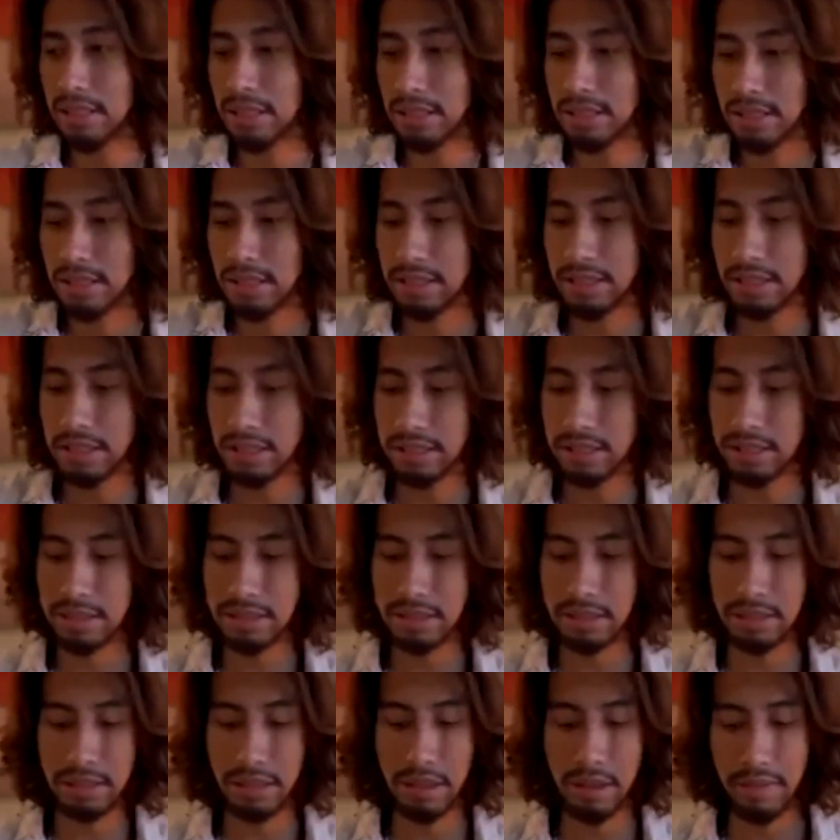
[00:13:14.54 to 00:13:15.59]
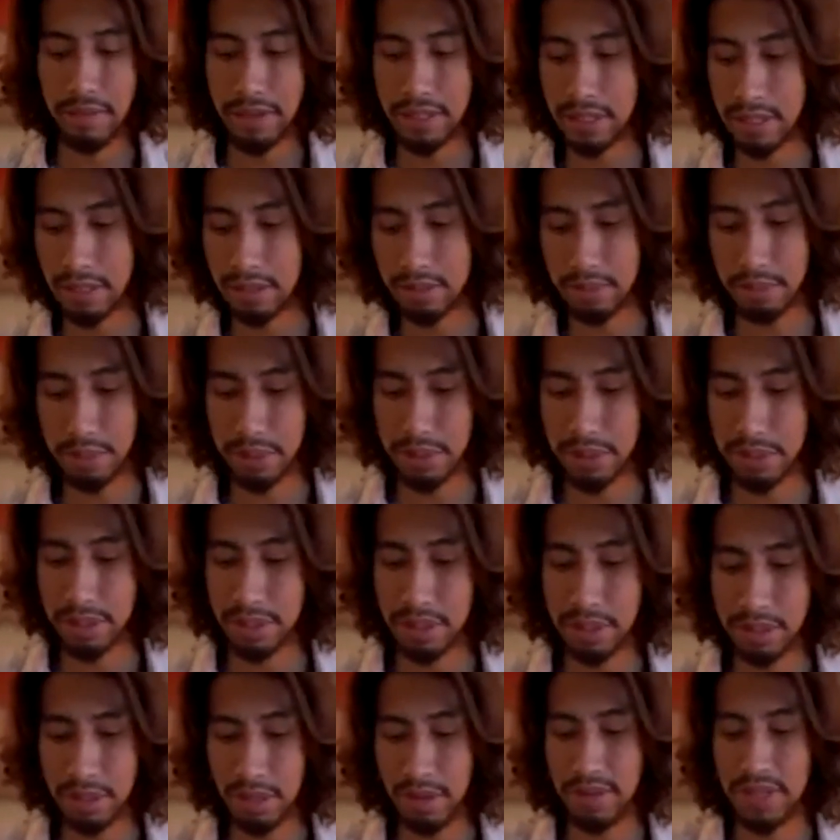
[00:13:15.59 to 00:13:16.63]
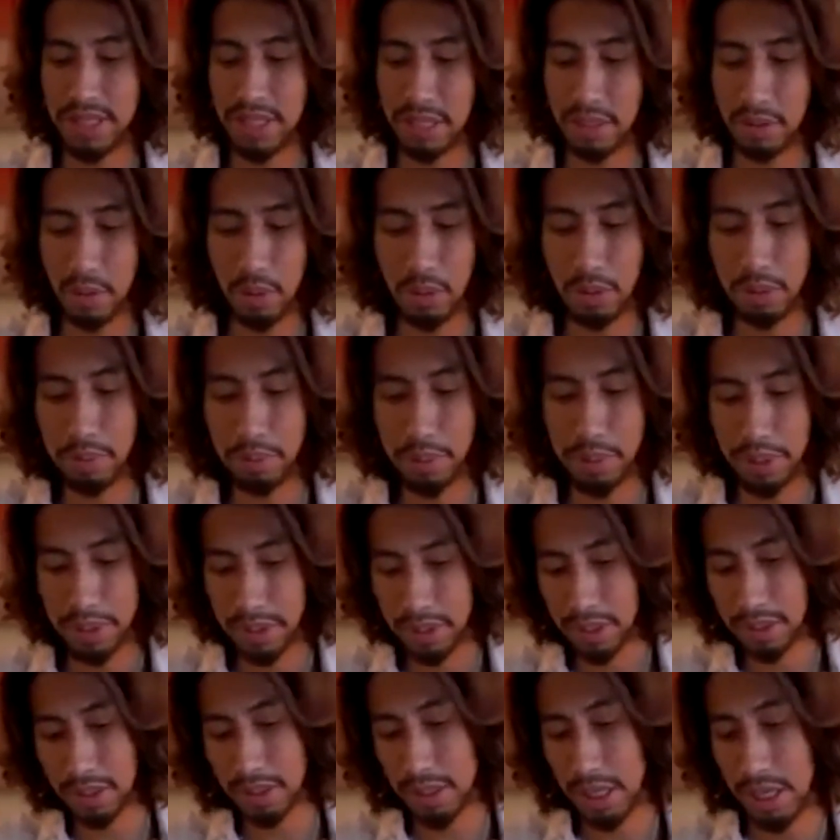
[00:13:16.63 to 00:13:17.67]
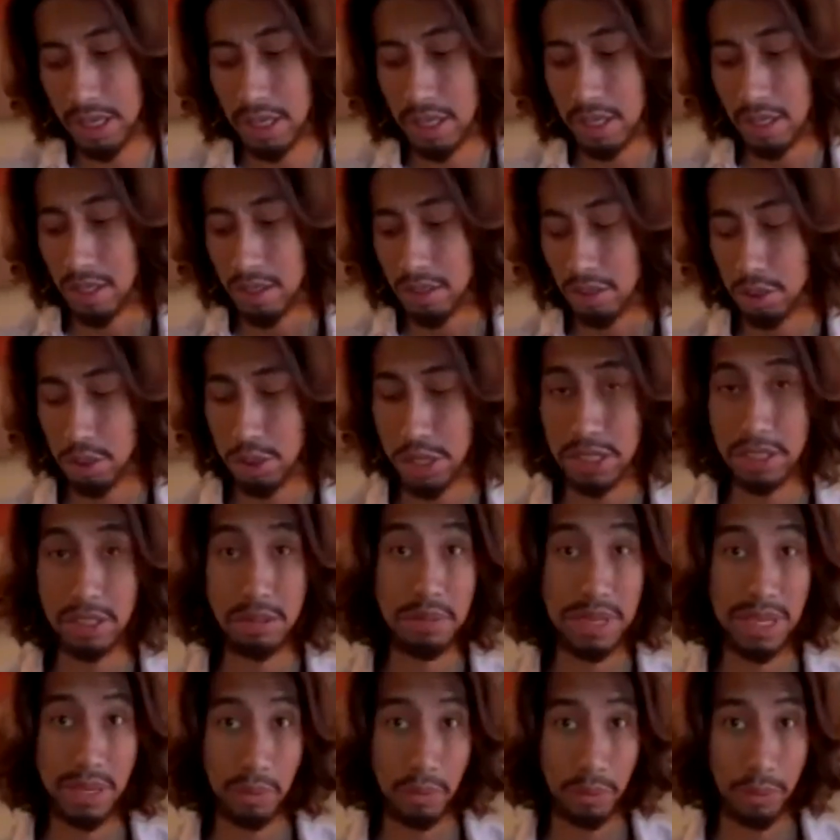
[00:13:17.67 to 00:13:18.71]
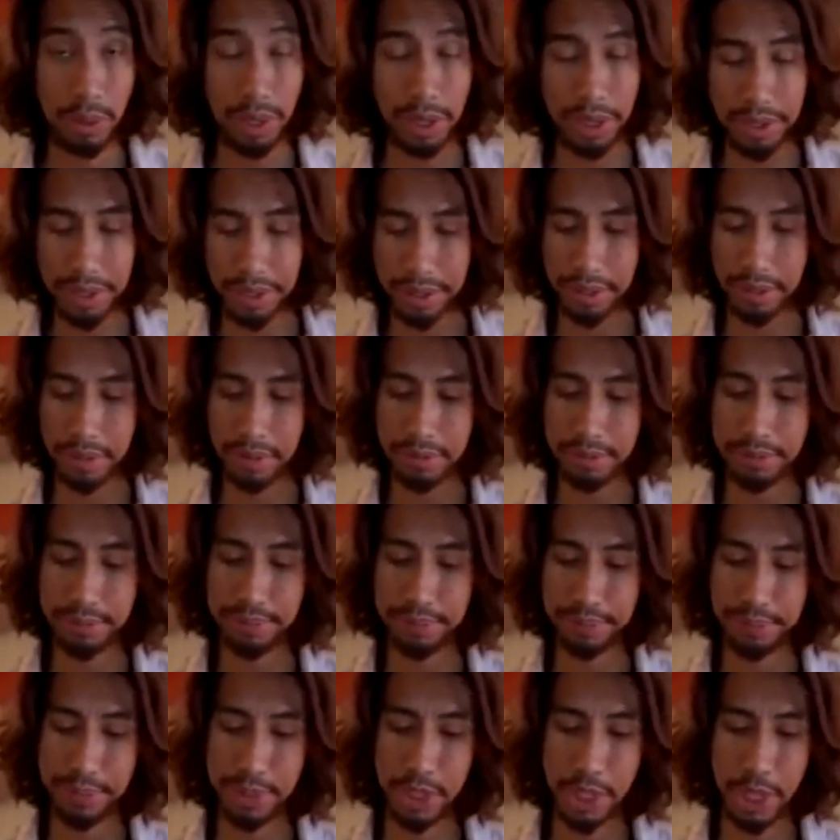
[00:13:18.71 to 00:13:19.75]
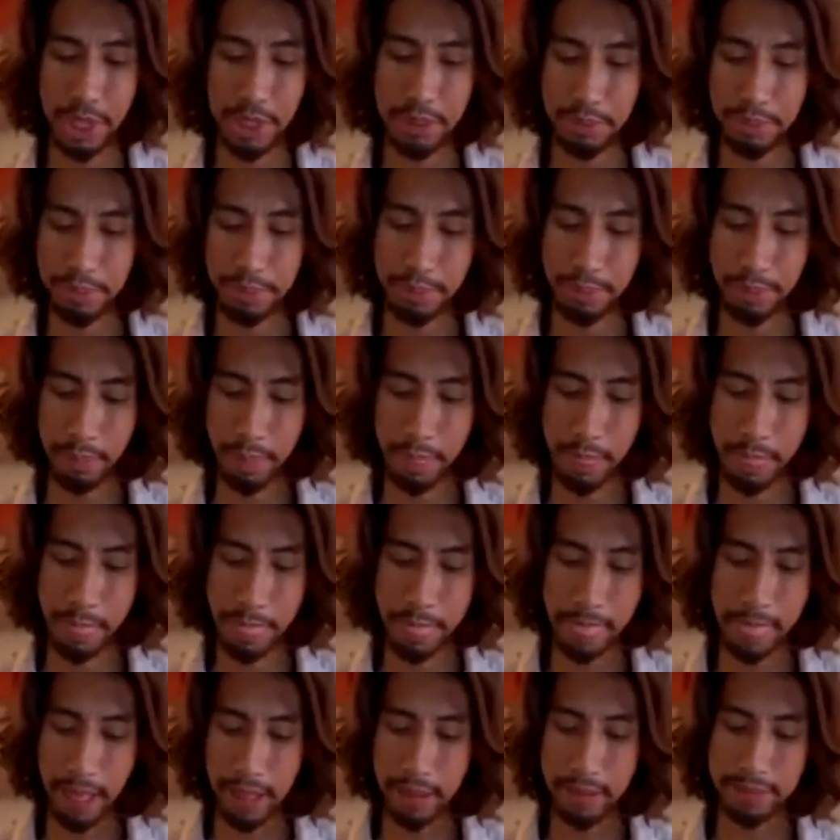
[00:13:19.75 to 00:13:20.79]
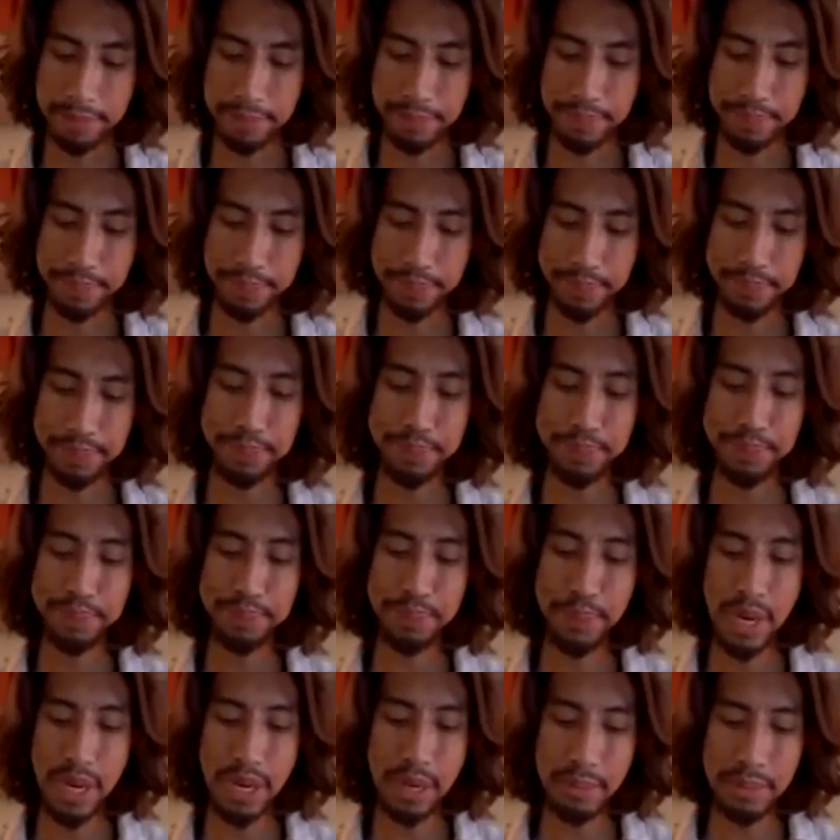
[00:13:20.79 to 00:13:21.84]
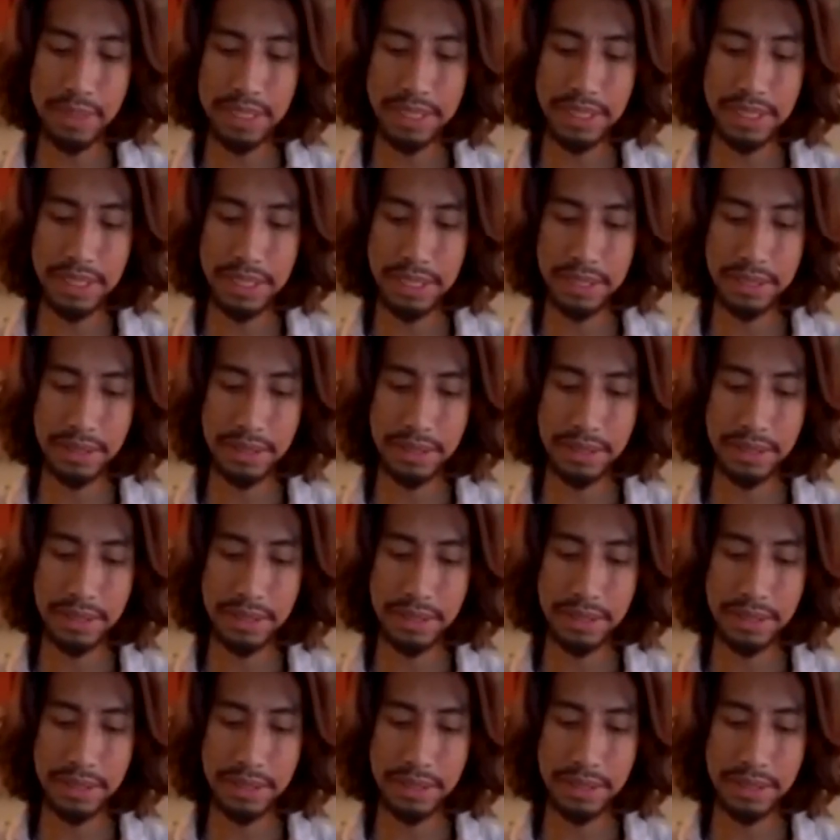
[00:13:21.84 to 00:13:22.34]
It's good if it's a new person. If it's an old person, you're trying to make it work. Okay. Let me see.